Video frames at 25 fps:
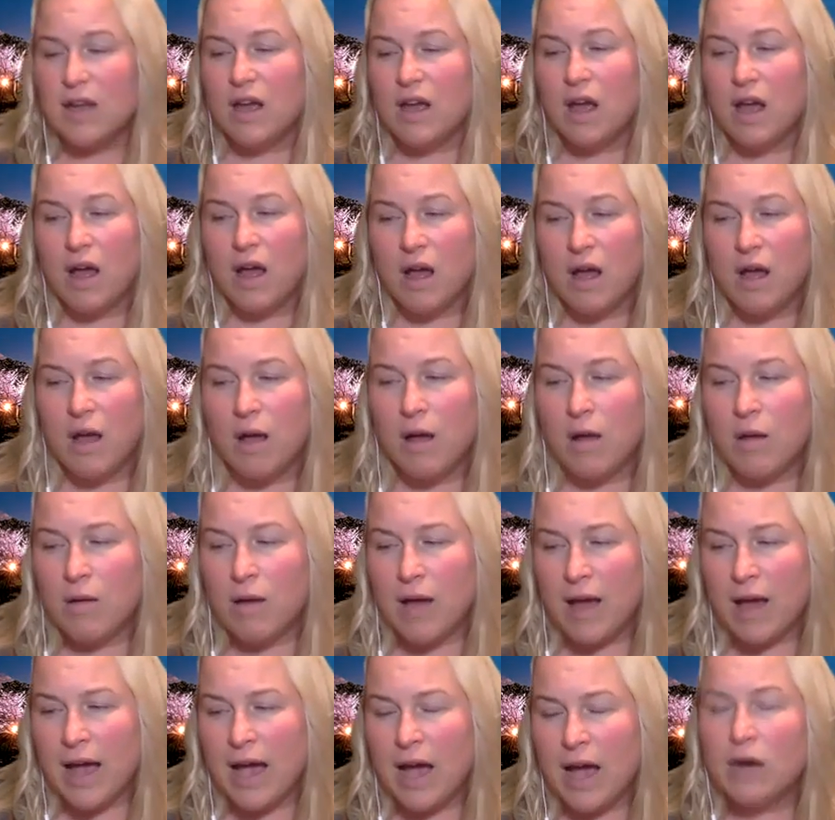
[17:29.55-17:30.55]

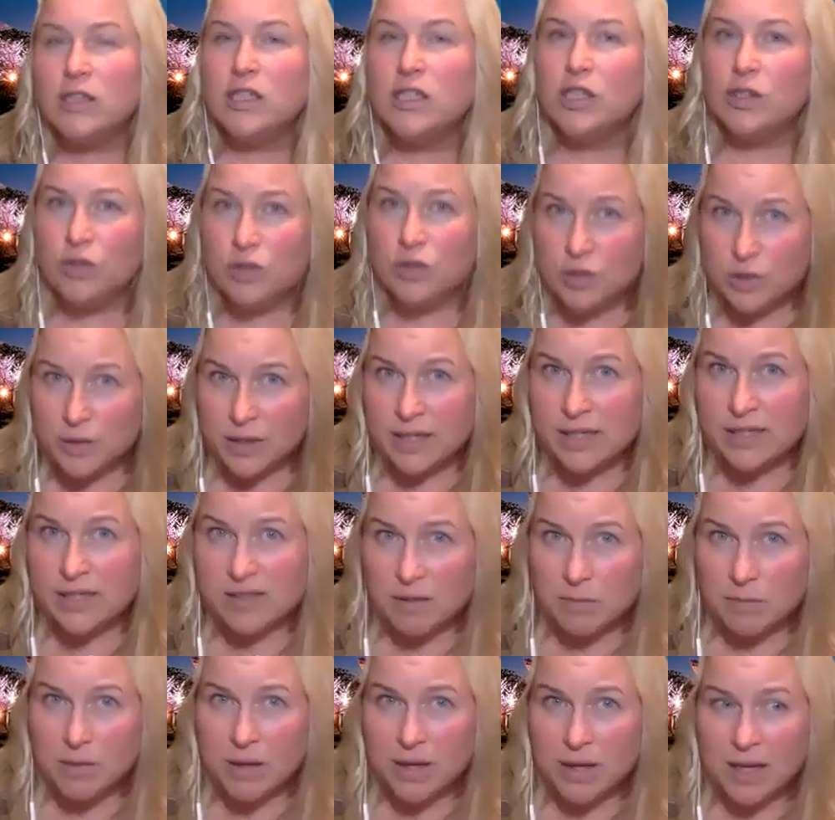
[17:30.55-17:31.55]
how you treat
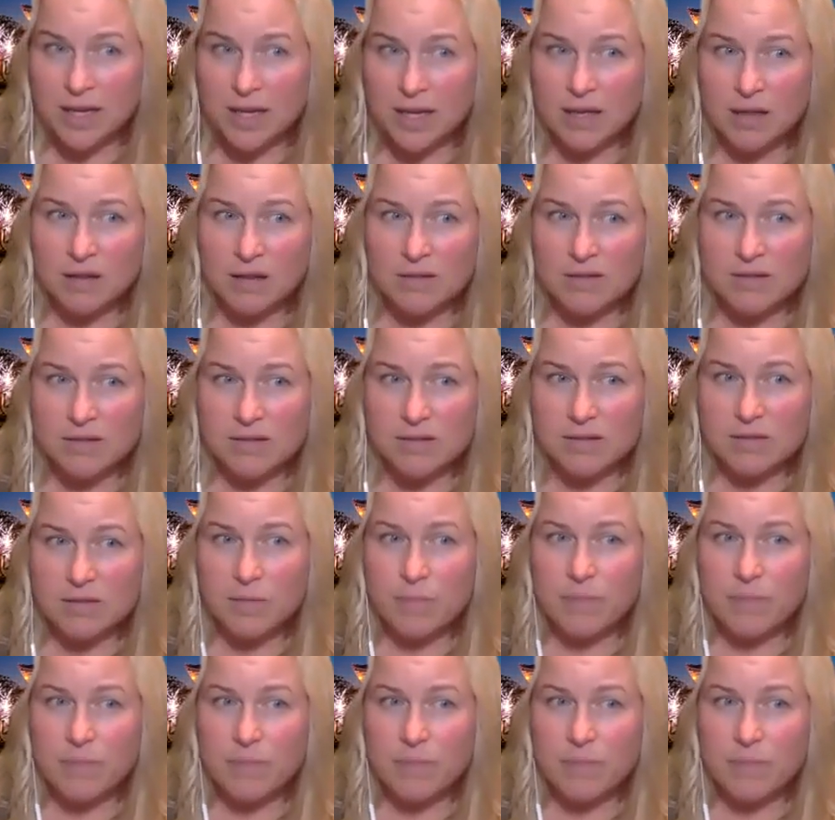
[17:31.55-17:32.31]
somebody else